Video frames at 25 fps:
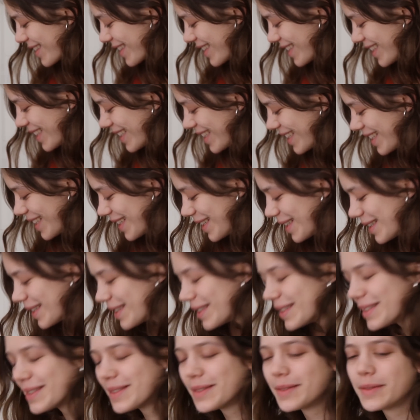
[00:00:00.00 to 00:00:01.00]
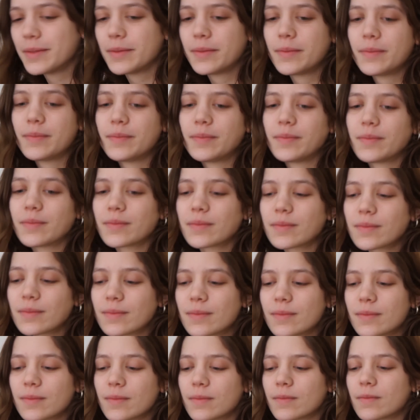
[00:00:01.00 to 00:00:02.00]
someone who can say like
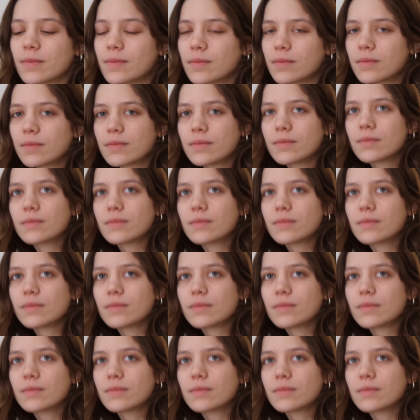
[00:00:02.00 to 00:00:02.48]
shut up,